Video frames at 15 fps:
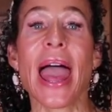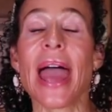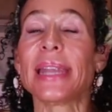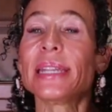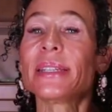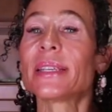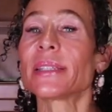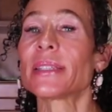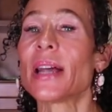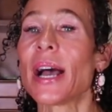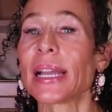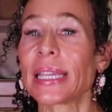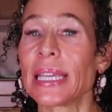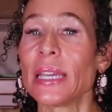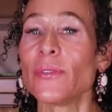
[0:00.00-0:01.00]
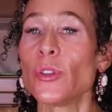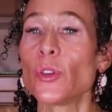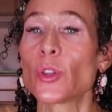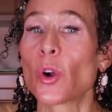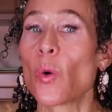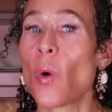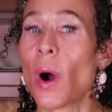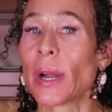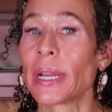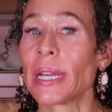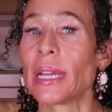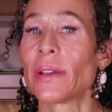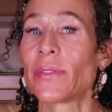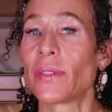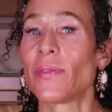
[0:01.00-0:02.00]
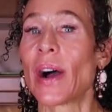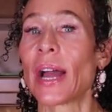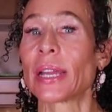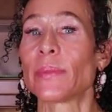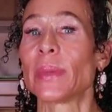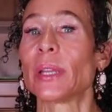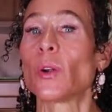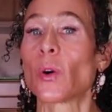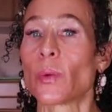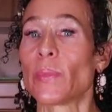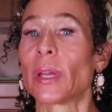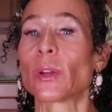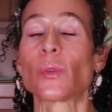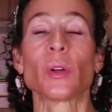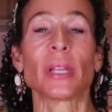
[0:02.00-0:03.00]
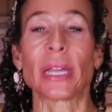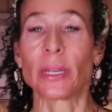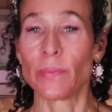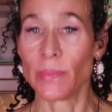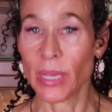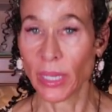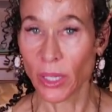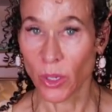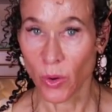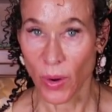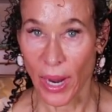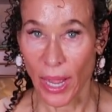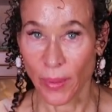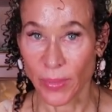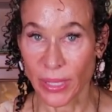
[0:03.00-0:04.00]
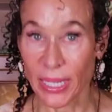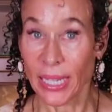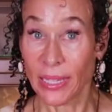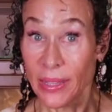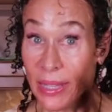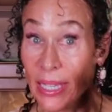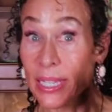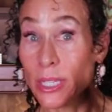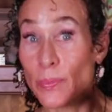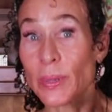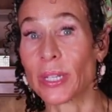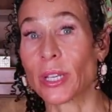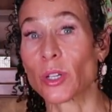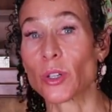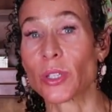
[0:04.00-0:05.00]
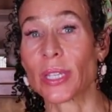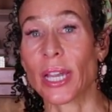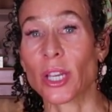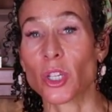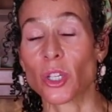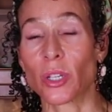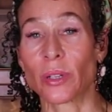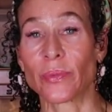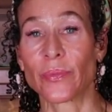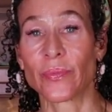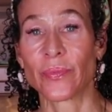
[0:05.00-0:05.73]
And it does not give you the quantity of the vitamin or mineral in milligrams in this particular section.